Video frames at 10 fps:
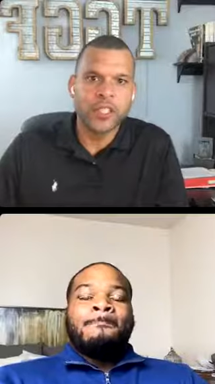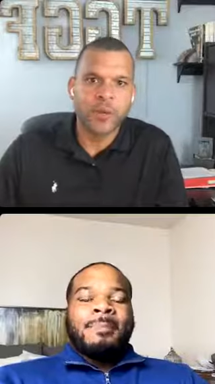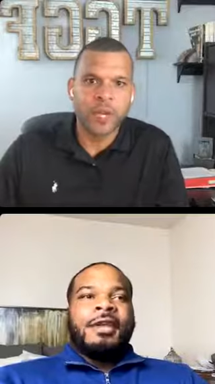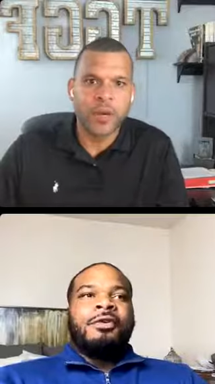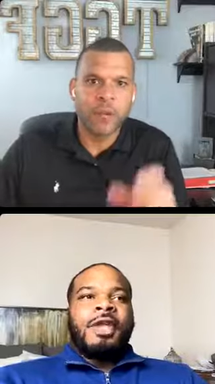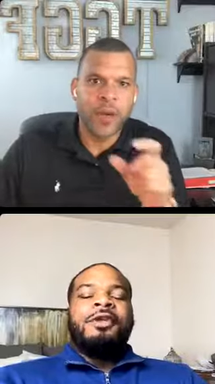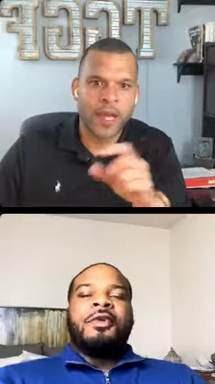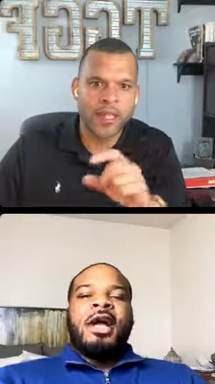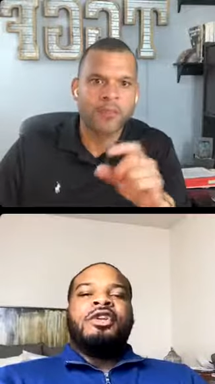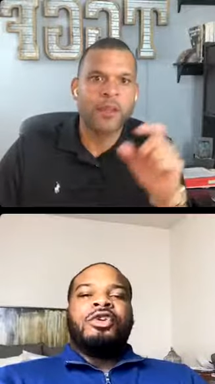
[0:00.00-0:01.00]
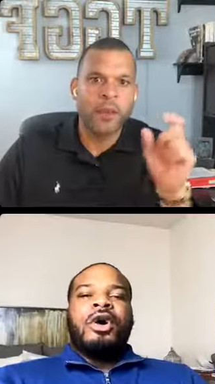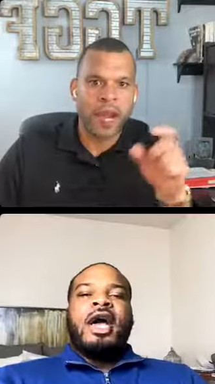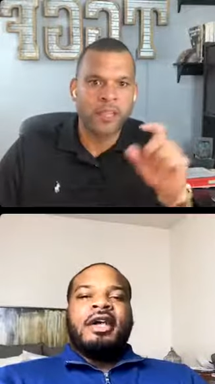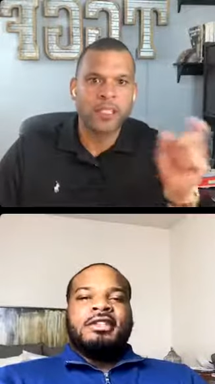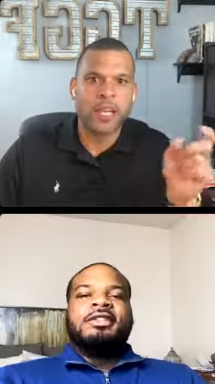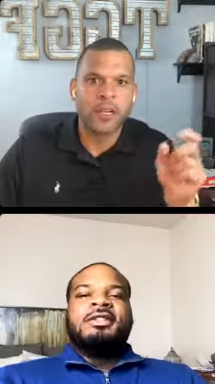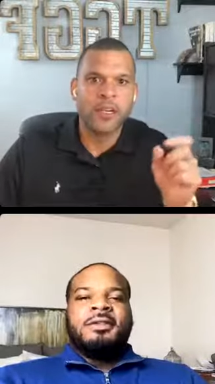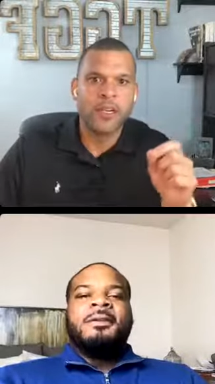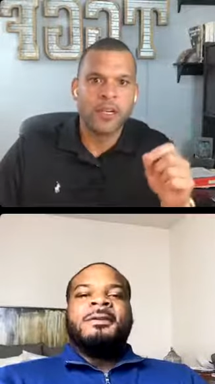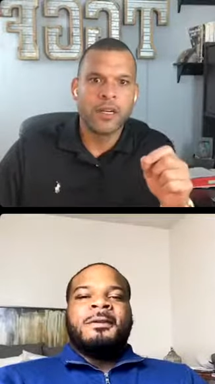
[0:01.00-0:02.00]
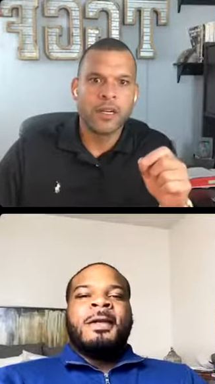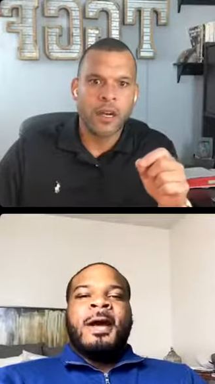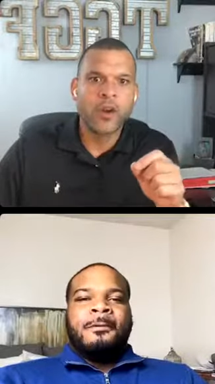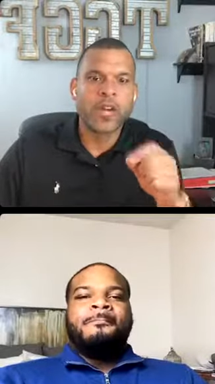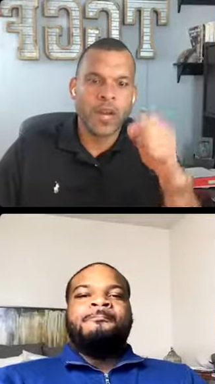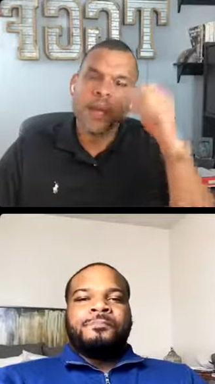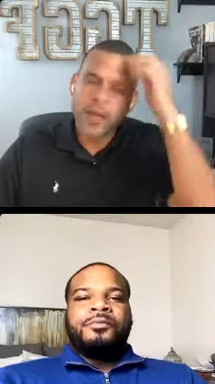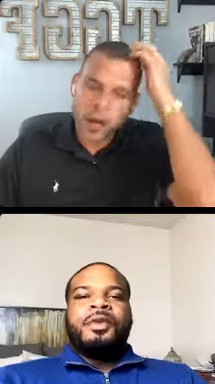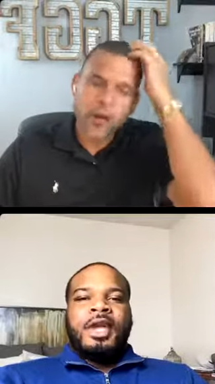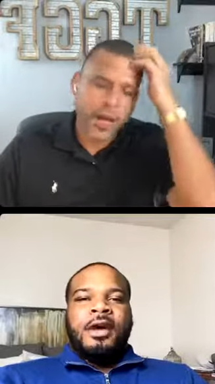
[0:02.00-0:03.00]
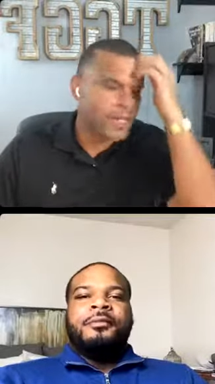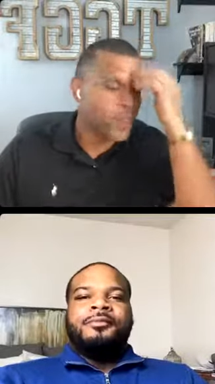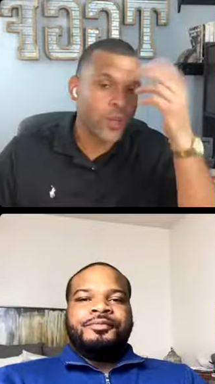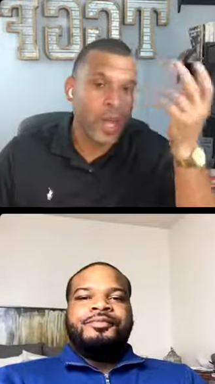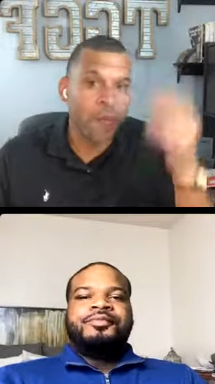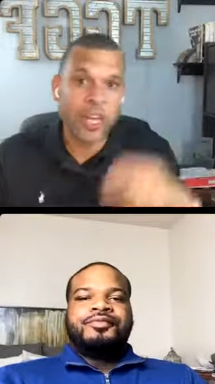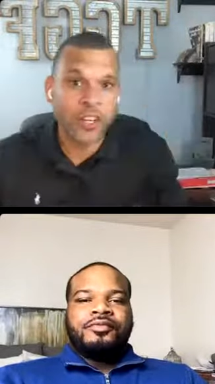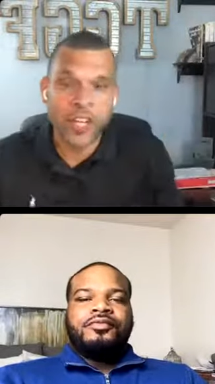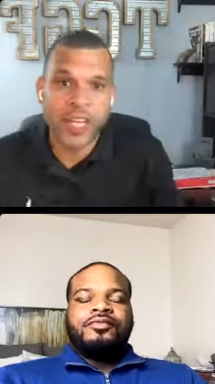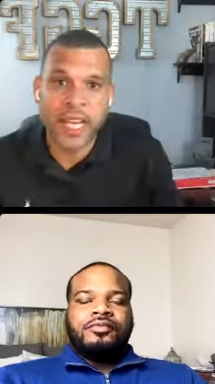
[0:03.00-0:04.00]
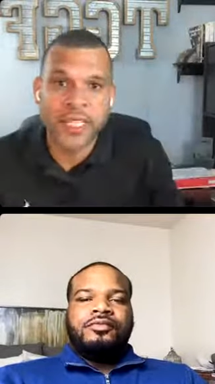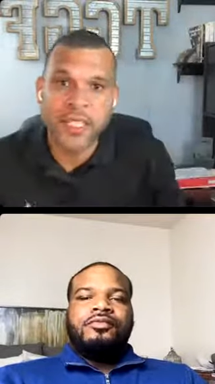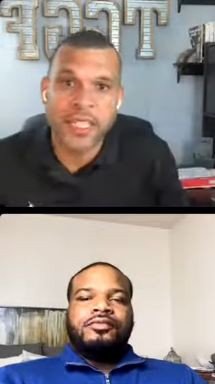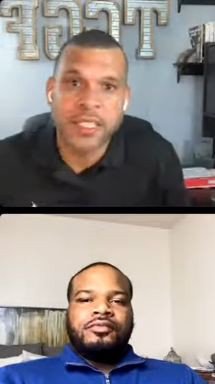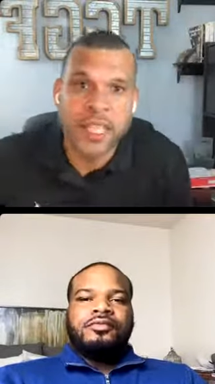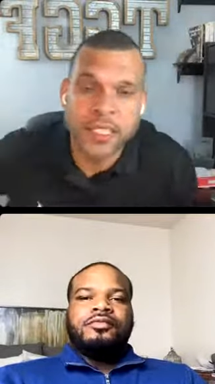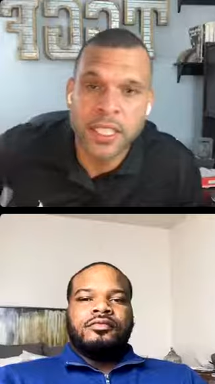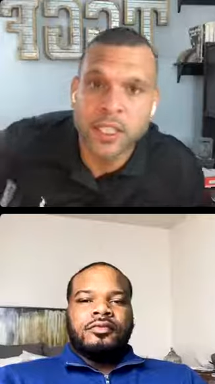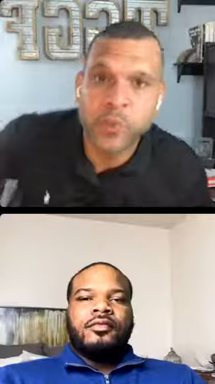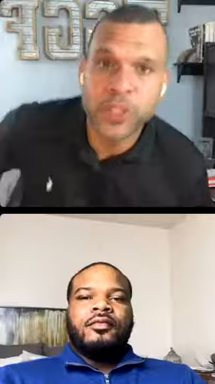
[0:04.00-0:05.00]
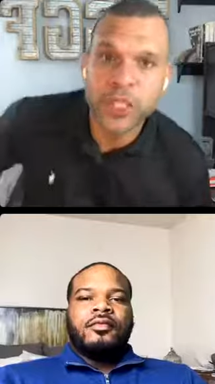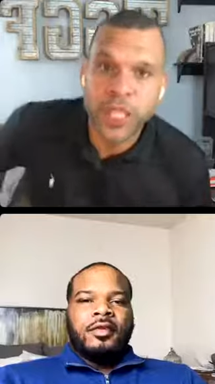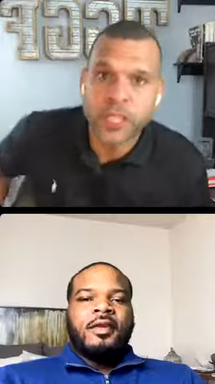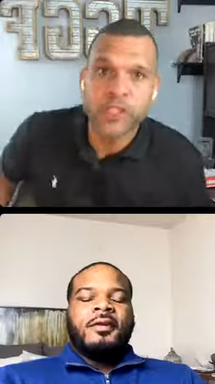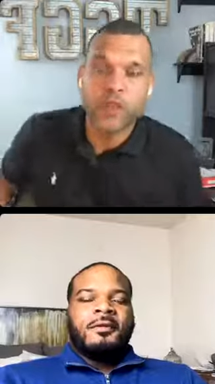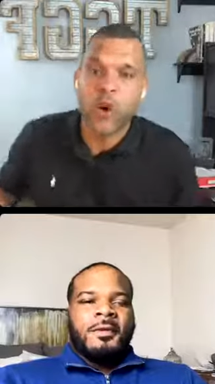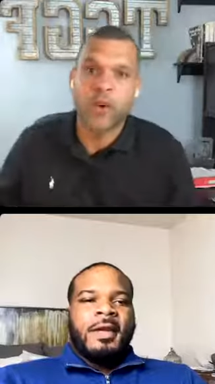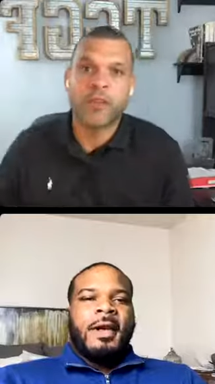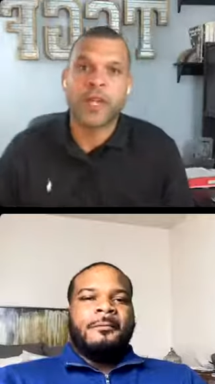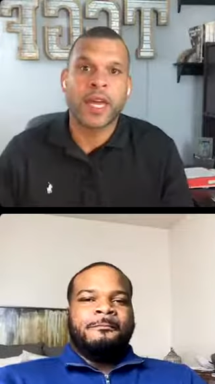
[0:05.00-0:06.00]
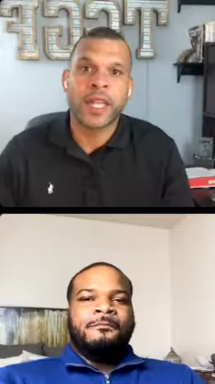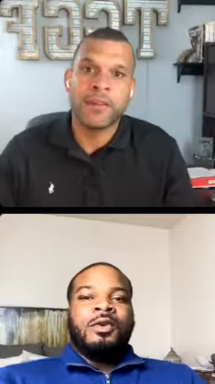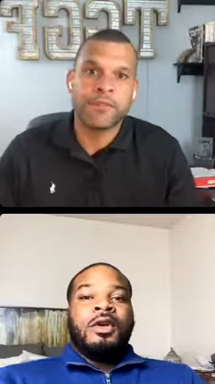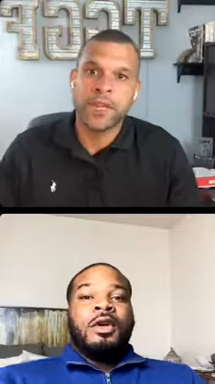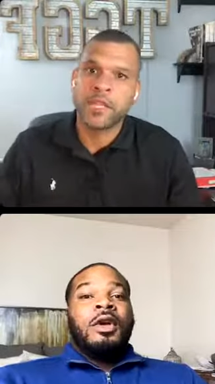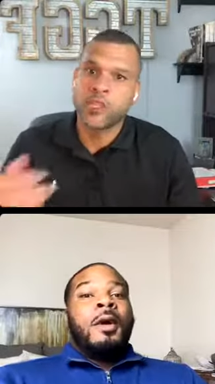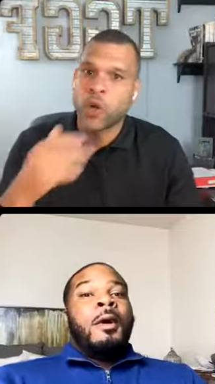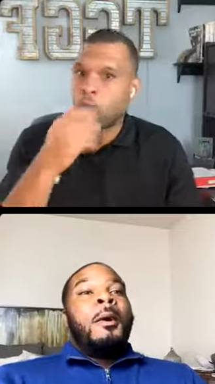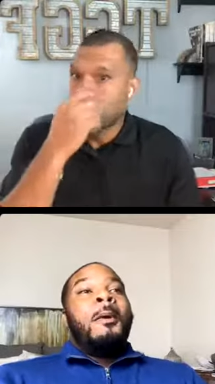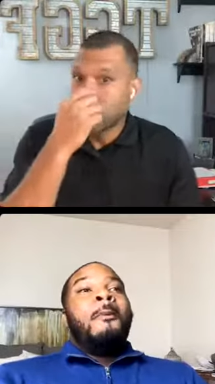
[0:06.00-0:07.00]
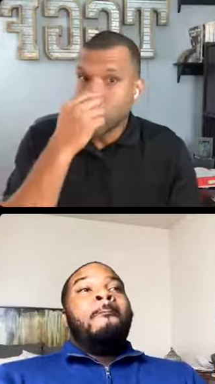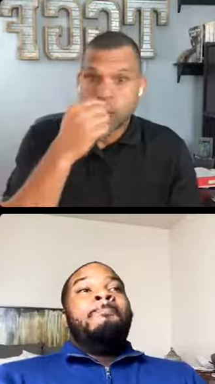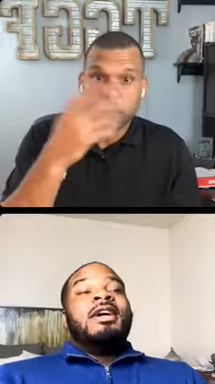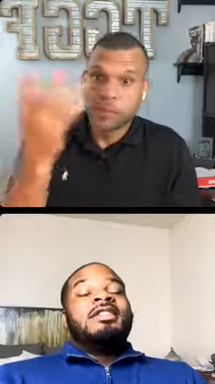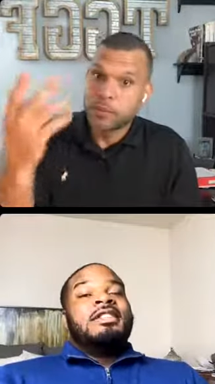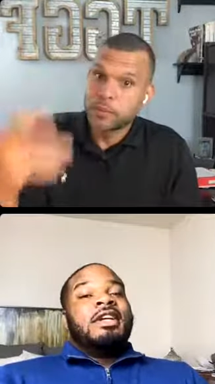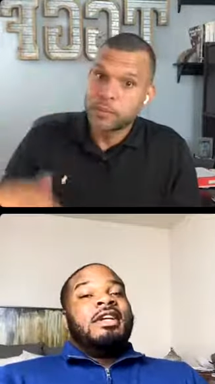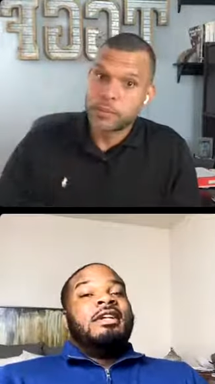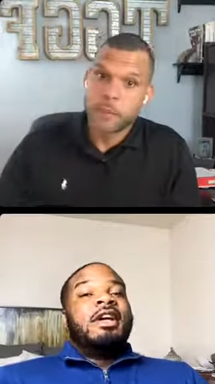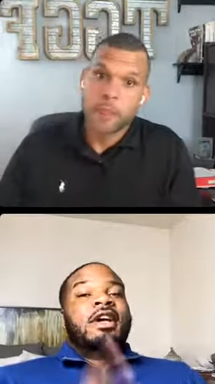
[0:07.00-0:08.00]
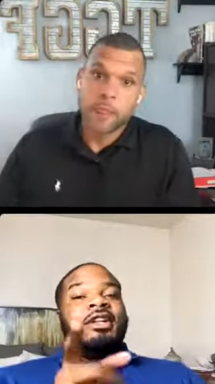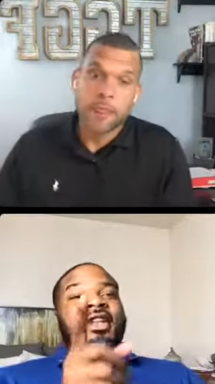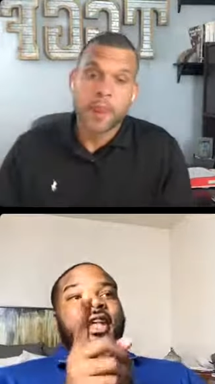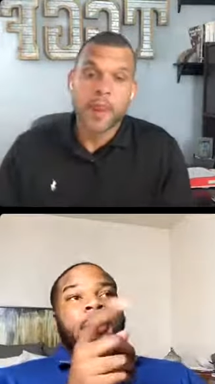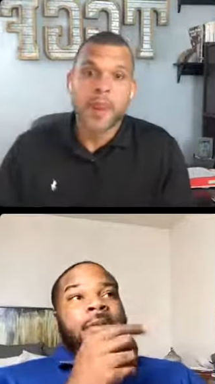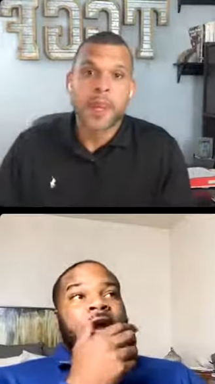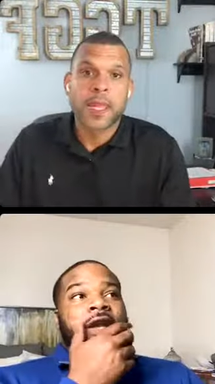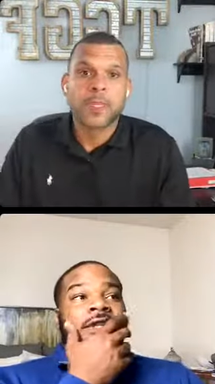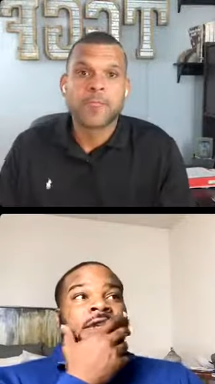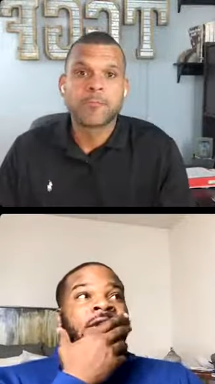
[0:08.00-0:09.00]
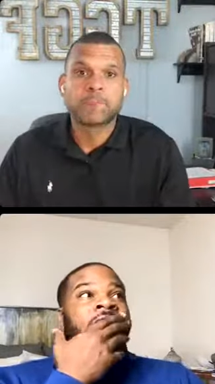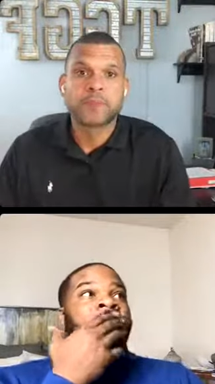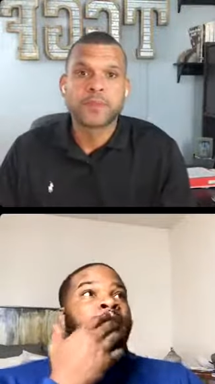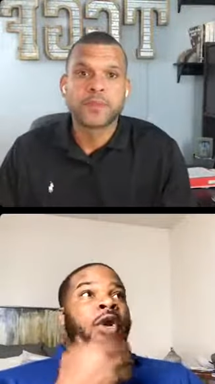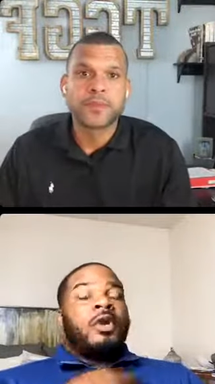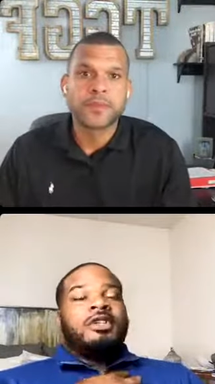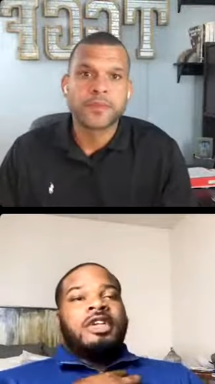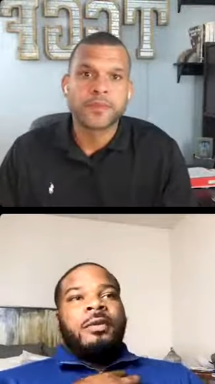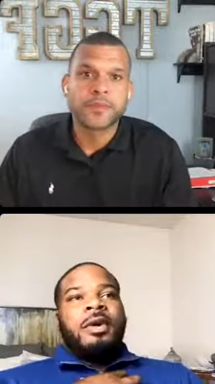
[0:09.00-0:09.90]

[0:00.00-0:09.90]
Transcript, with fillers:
Speaker 1: You can they be an agent for the buyer and seller. Yeah. Okay. Okay. Yeah. So yeah, man, you're getting that six that six percent too off of
Speaker 2: that that fee. So, but see, the good thing about it, the brokers I'm